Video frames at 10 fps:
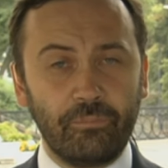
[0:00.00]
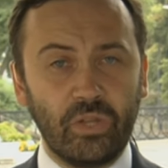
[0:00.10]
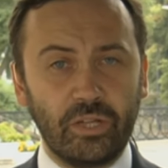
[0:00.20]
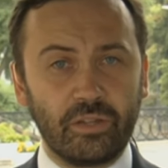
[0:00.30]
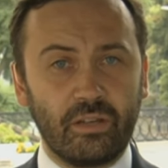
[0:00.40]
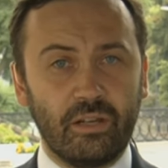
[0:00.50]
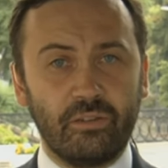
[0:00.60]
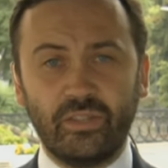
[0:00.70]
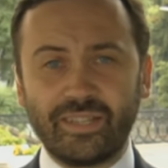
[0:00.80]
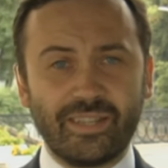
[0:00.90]
And
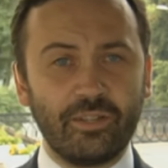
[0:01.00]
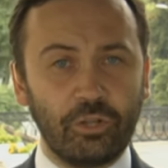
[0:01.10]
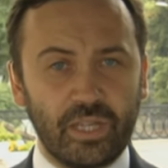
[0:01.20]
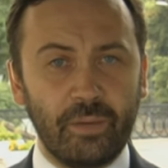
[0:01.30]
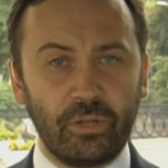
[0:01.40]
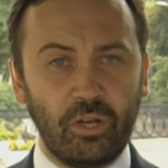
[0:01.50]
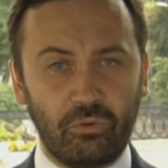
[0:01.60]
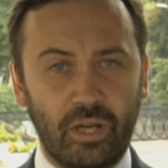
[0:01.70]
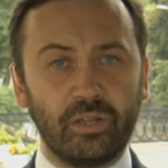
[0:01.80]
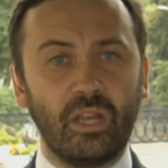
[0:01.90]
this is not happening
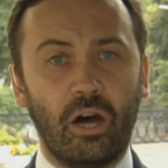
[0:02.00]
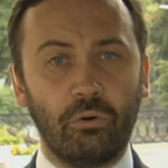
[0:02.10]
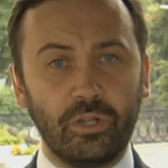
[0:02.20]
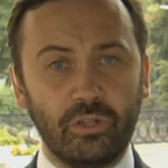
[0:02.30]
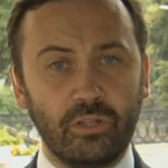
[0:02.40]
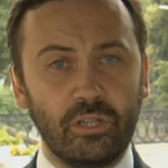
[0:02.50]
right now in,